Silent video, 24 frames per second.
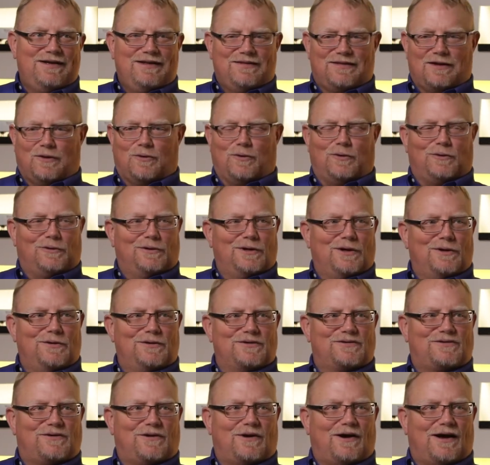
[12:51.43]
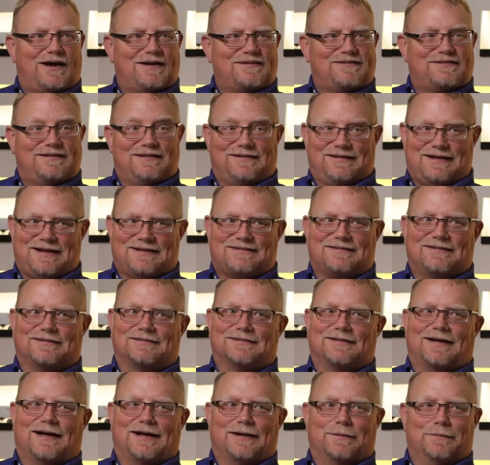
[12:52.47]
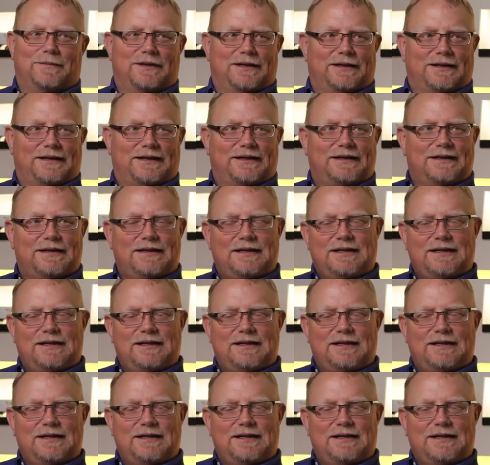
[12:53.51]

the whole load is lost, and that's a lot of money.